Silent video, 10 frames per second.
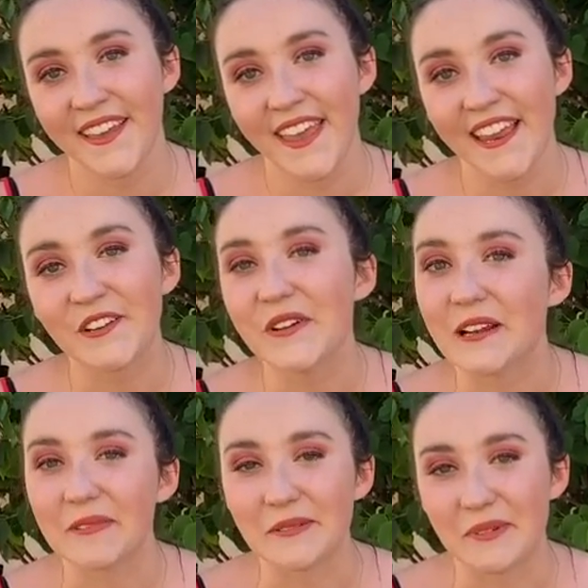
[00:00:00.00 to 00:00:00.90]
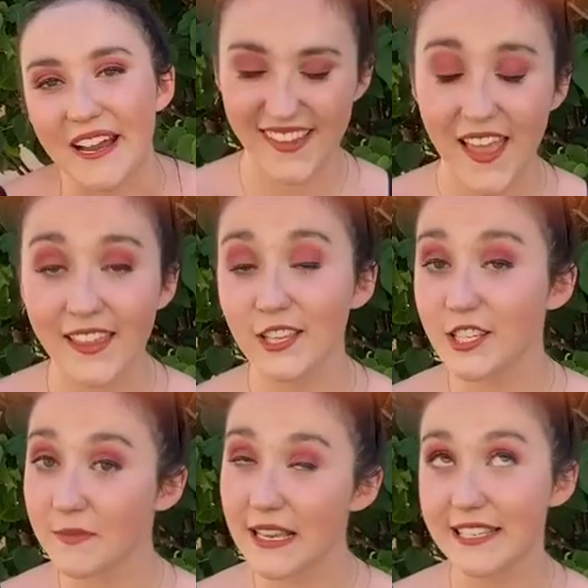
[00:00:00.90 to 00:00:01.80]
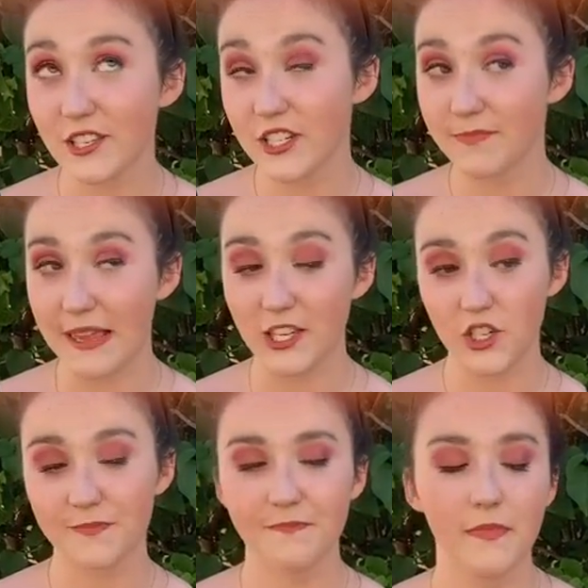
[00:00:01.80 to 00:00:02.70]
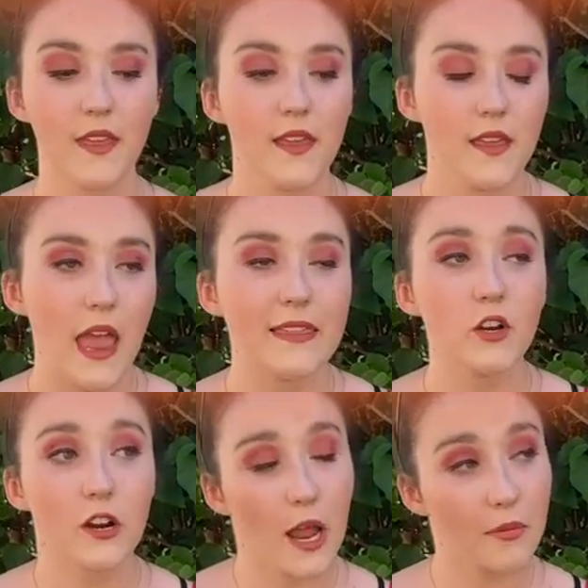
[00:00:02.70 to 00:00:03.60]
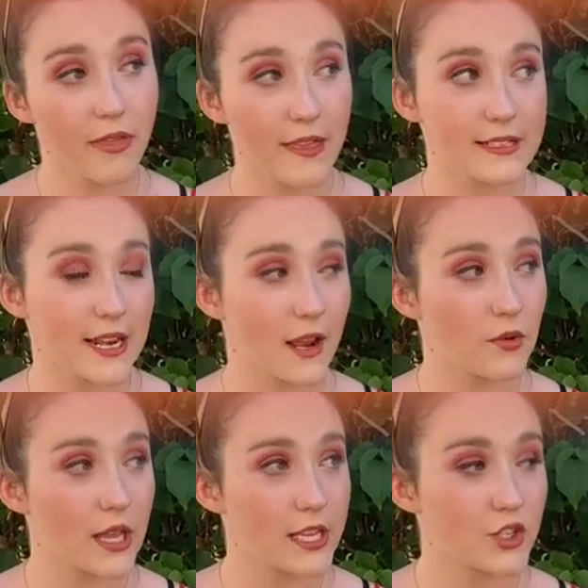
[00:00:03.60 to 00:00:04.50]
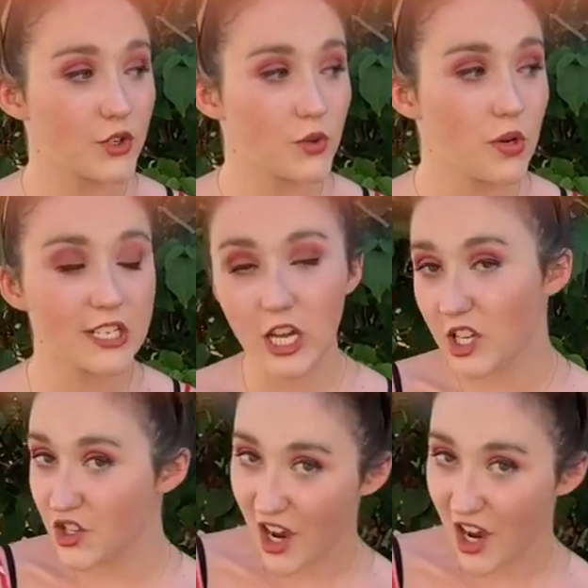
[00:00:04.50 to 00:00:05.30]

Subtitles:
Incredibly depressed. This is my senior speech, and there are a couple things that I would like to touch